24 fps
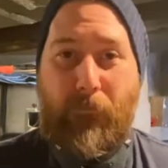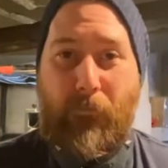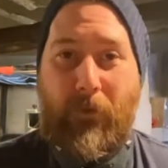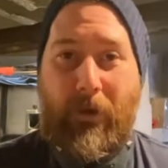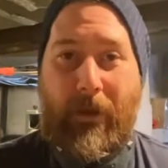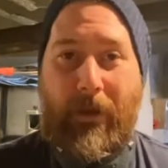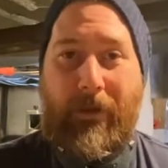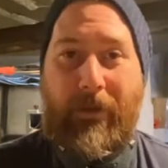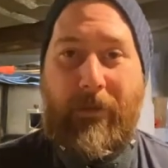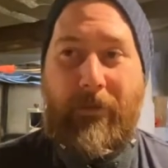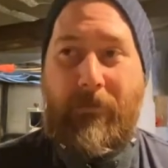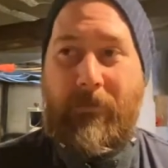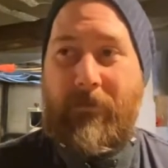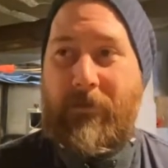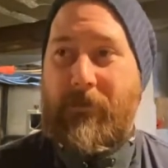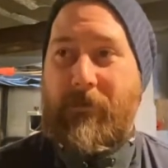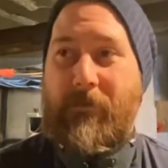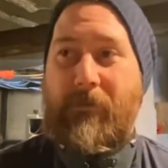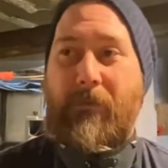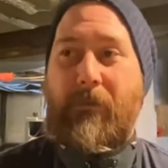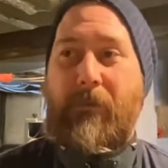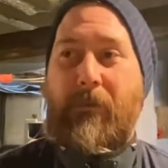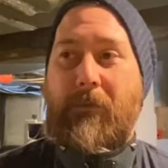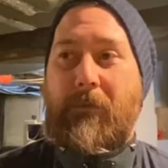what I
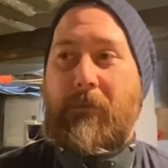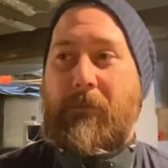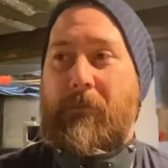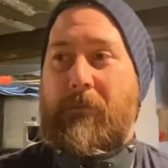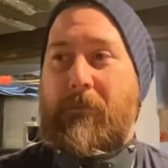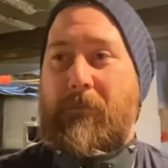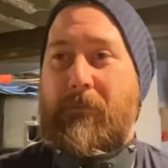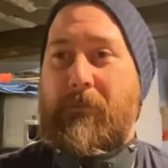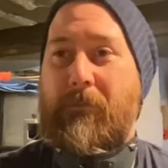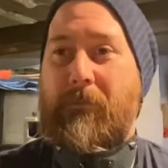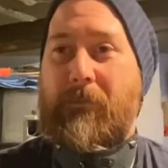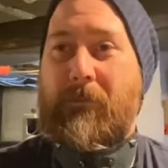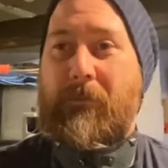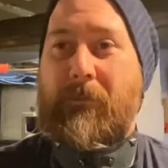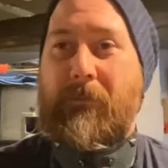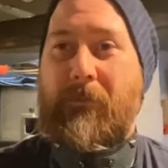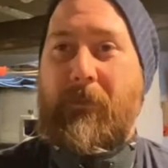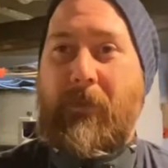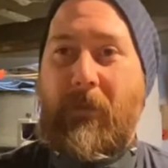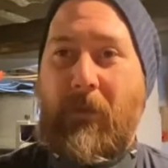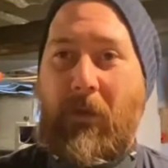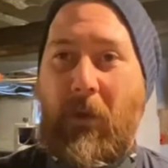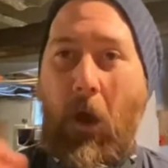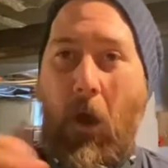consider
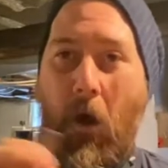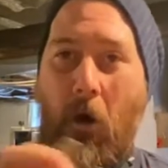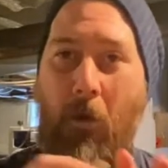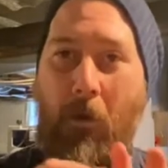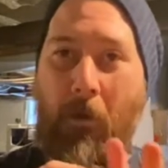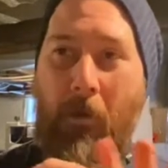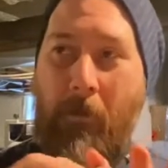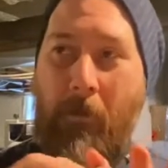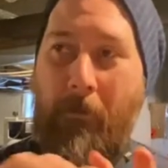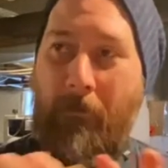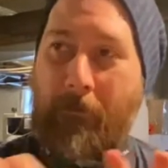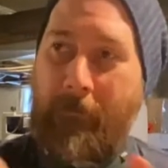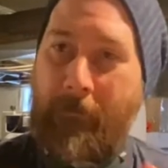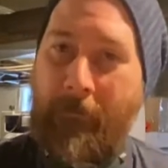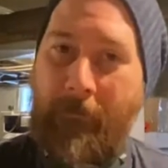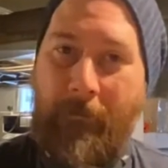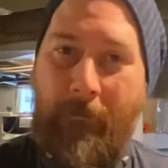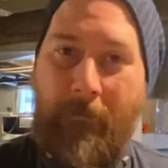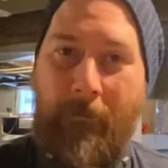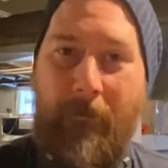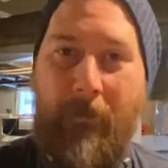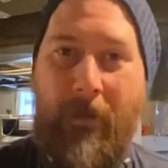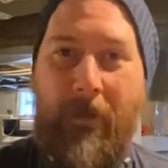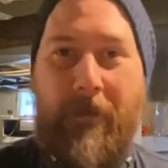the calm
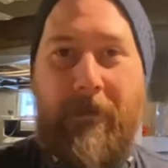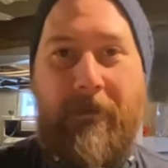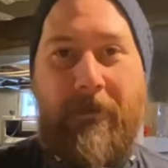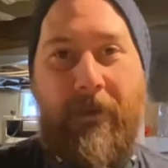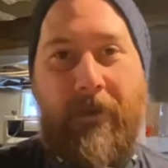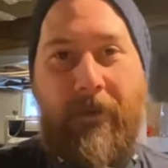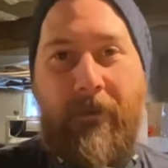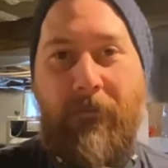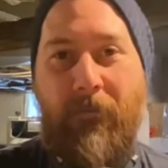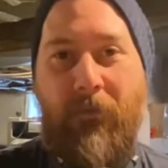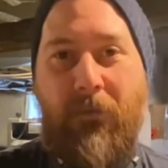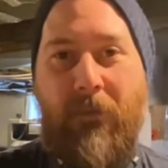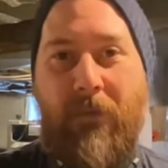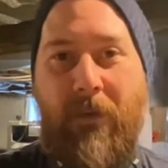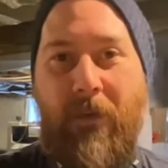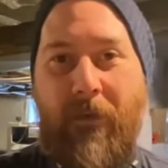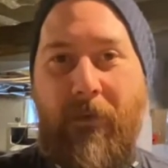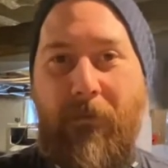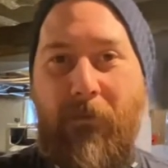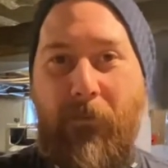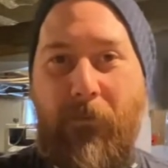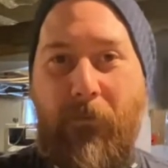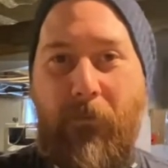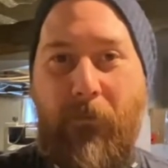meditative
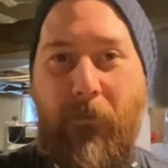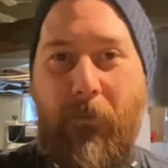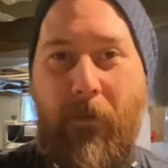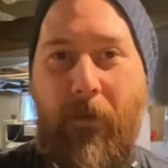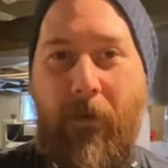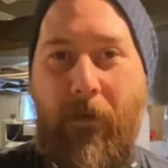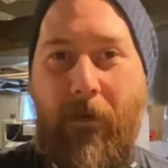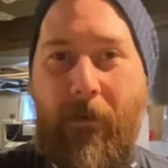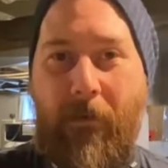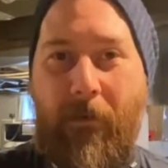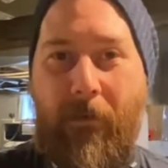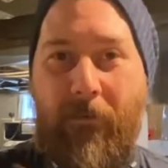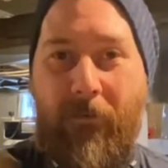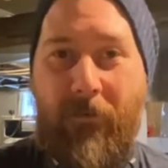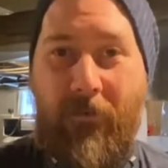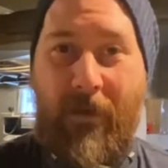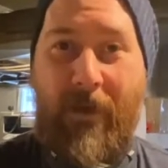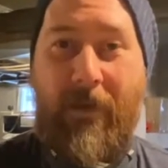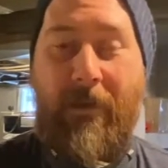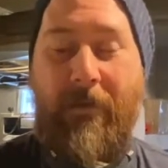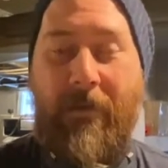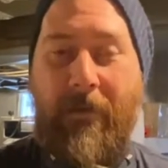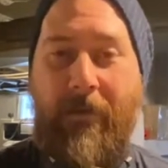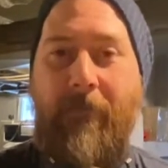stuff,
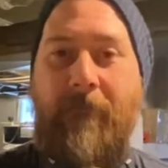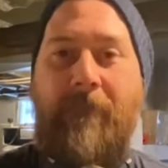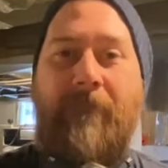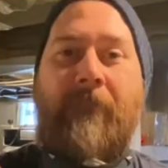sanding